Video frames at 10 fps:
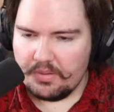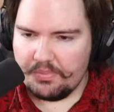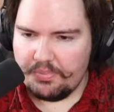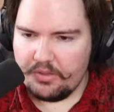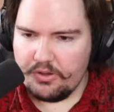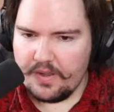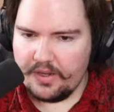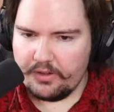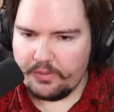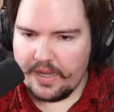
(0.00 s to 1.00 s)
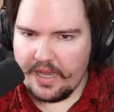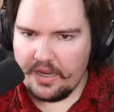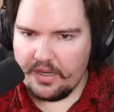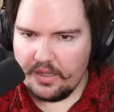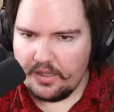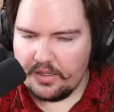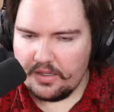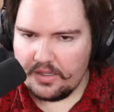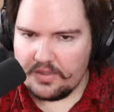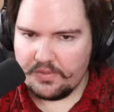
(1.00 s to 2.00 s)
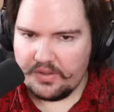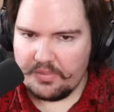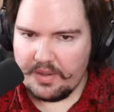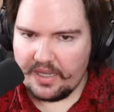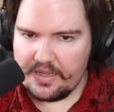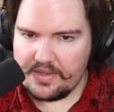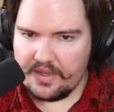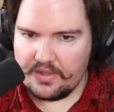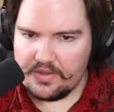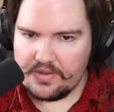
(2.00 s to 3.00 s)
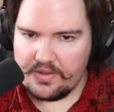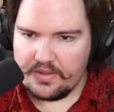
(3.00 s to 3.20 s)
Blue and green? It doesn't really make any sense.